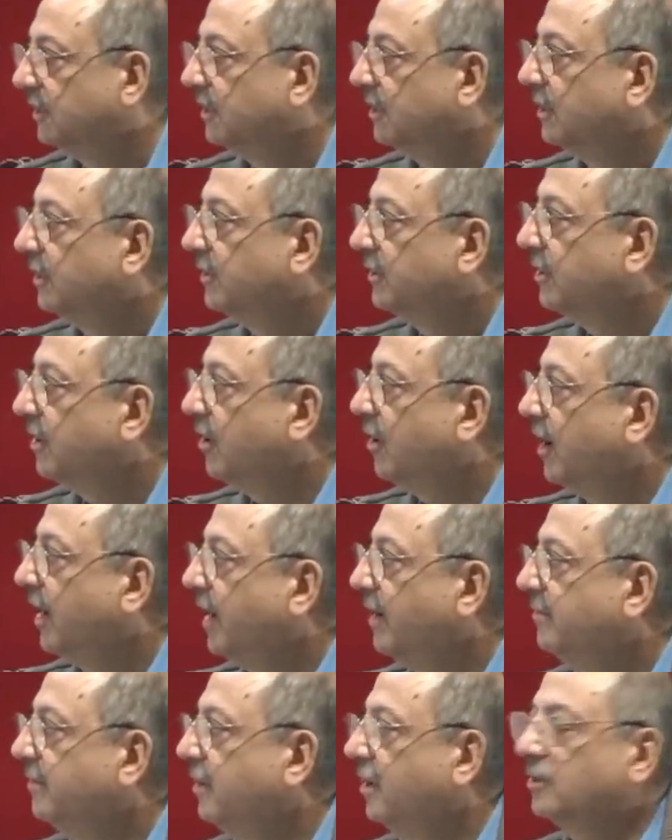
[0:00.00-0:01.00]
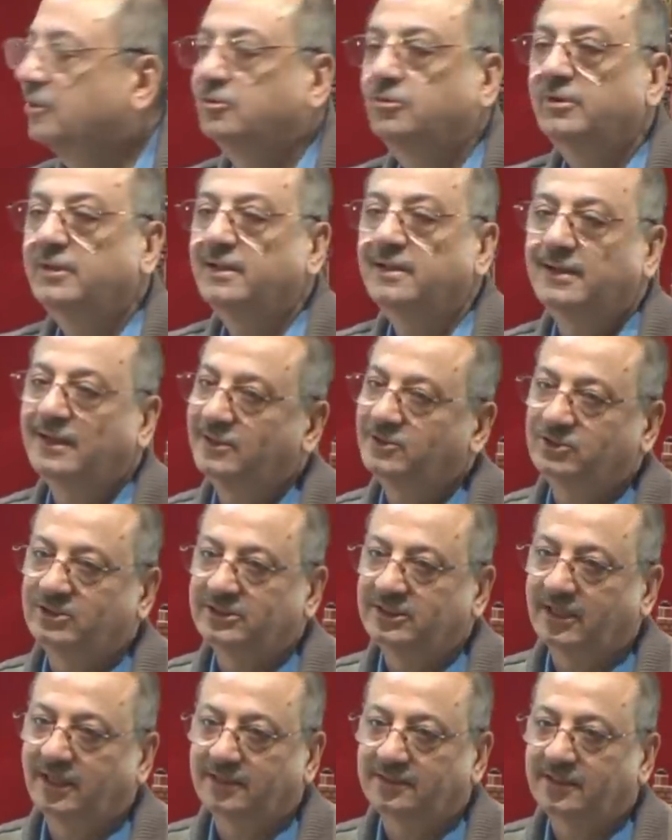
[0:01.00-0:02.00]
Now, I'm not doing
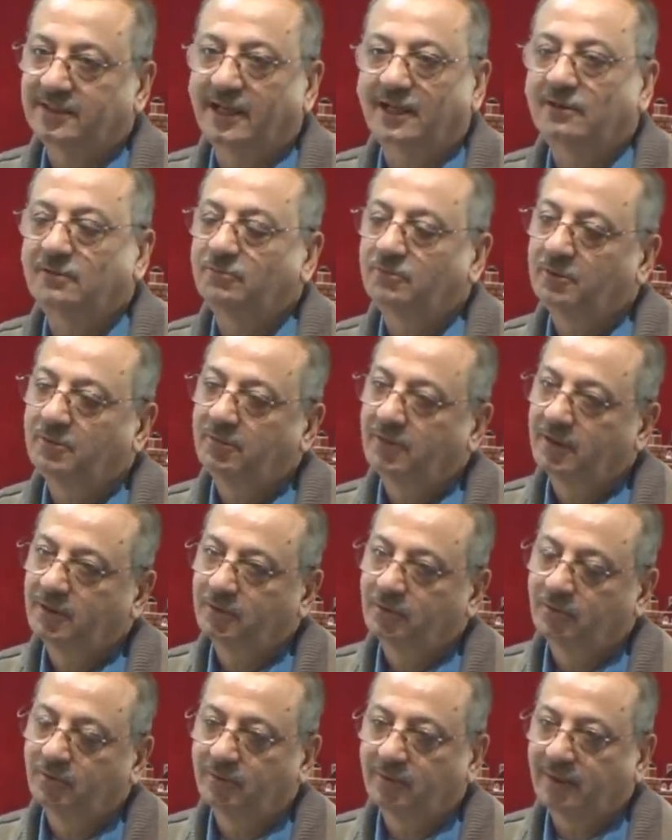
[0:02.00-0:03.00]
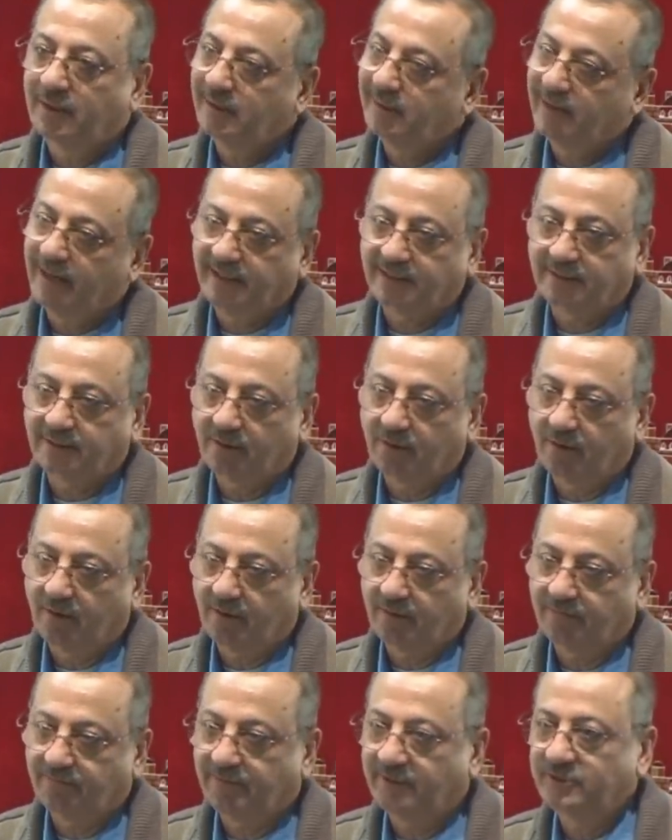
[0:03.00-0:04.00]
Nasiya. That we will do later on.
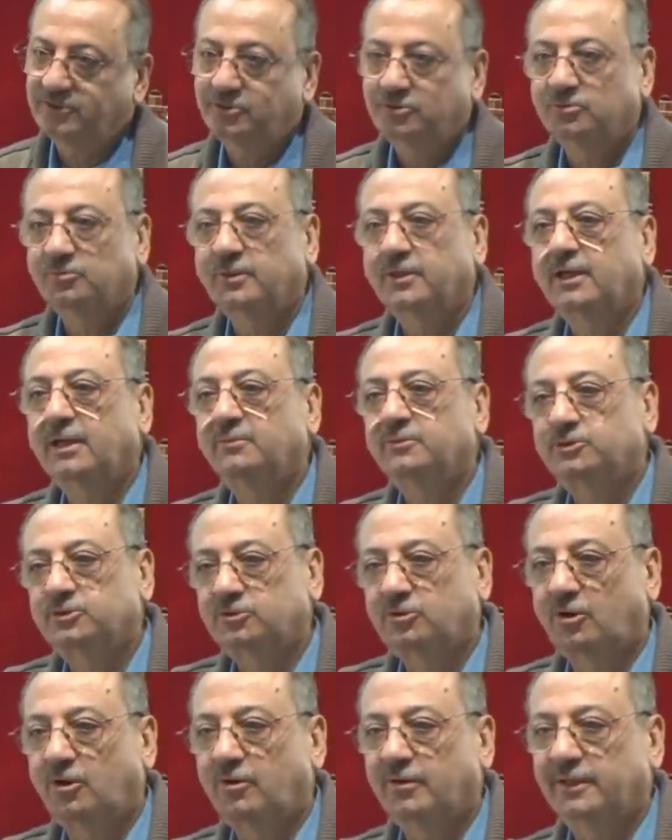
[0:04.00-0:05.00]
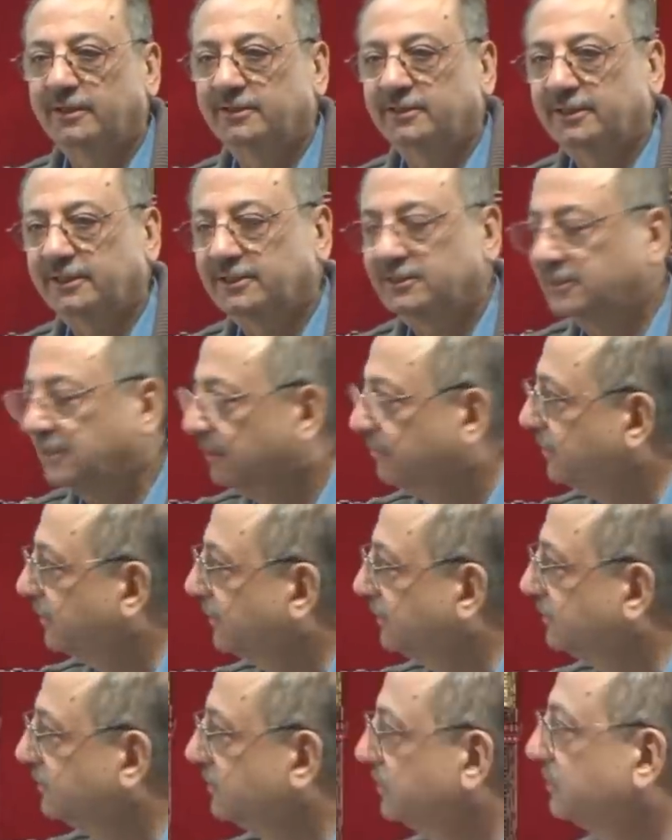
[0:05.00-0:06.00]
First, you become strong in these, brothers
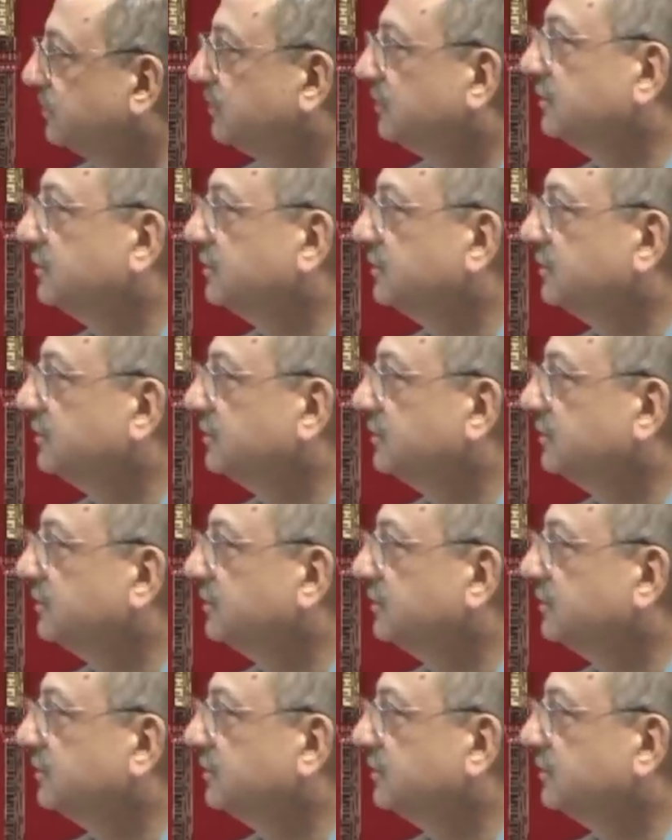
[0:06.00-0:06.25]
and sisters.